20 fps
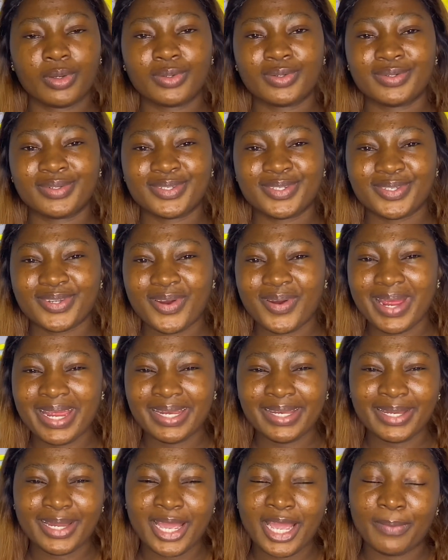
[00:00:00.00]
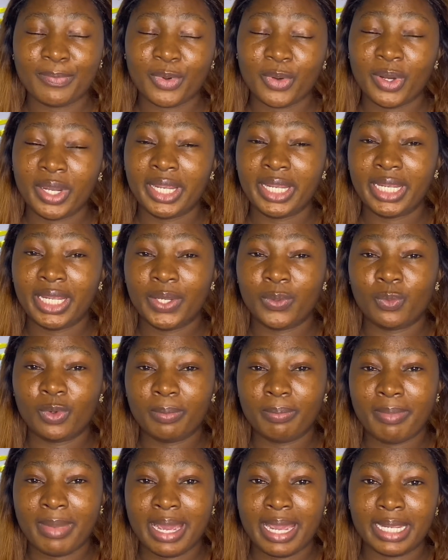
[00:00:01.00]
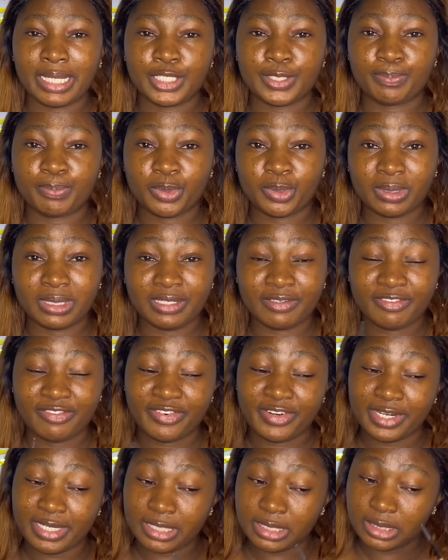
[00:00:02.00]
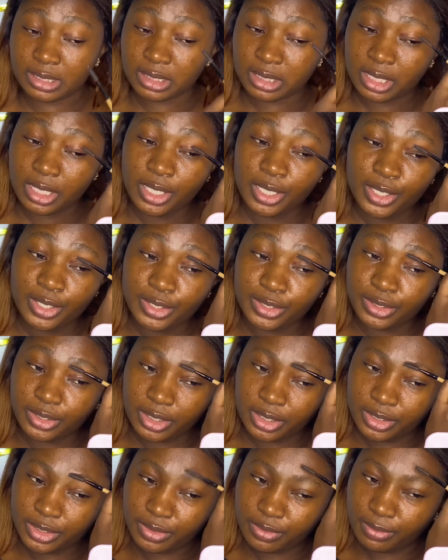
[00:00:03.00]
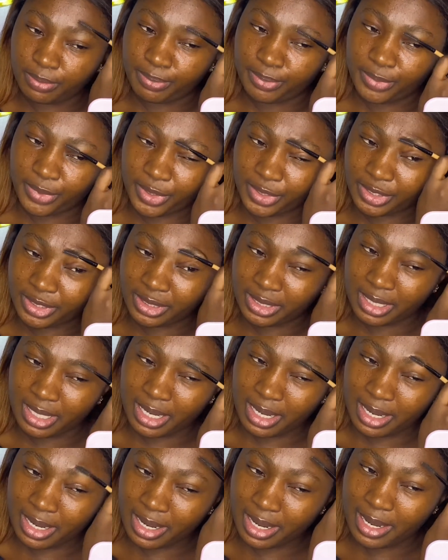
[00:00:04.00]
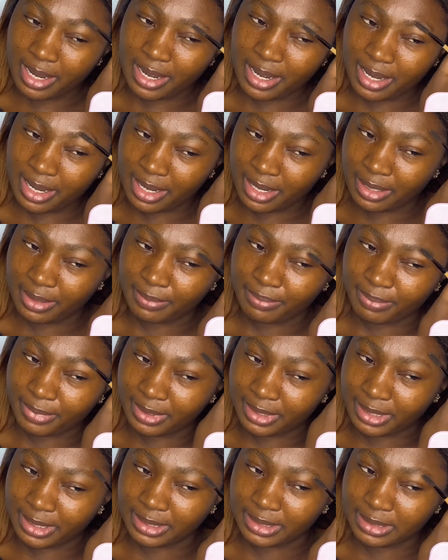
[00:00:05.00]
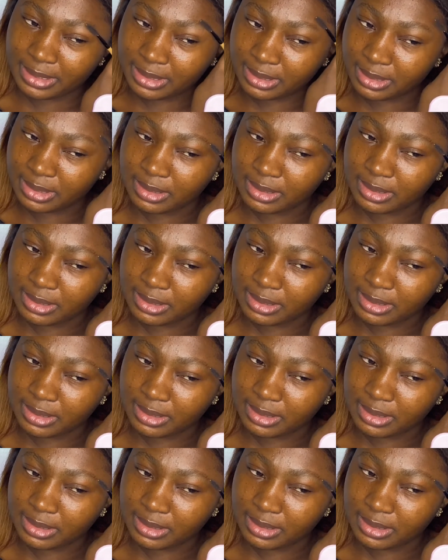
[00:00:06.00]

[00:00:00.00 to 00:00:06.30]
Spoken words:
So right now I'm going in with my spoolie first, just to brush the hair in place.